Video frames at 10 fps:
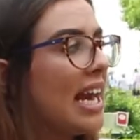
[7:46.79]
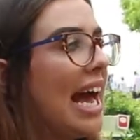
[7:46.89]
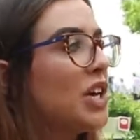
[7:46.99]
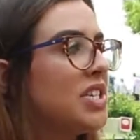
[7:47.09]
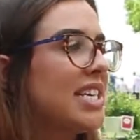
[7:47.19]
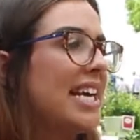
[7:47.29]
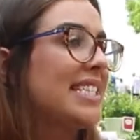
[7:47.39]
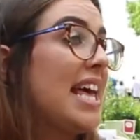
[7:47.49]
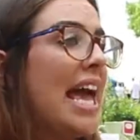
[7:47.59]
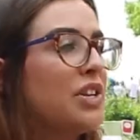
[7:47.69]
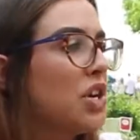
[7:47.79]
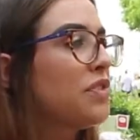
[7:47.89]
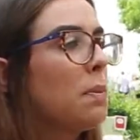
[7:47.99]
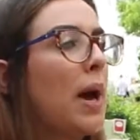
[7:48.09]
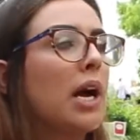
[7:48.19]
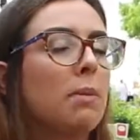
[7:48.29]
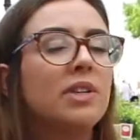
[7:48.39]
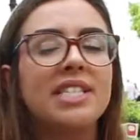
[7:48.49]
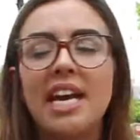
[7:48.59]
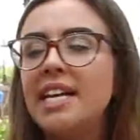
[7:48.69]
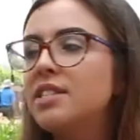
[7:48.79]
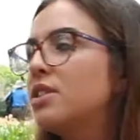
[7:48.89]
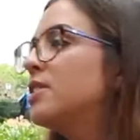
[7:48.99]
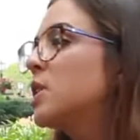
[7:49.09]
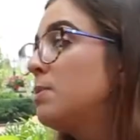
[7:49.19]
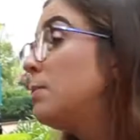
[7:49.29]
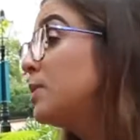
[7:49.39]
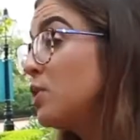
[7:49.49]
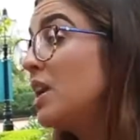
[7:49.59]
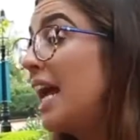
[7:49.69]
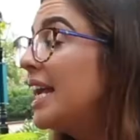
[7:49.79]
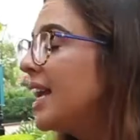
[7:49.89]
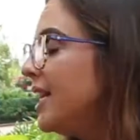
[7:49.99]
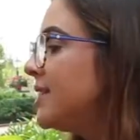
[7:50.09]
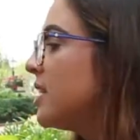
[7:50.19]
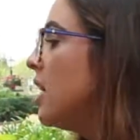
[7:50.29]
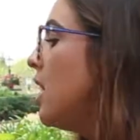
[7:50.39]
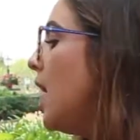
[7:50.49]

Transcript: and actually takes the edge off the bergamot taste because some people don't like it.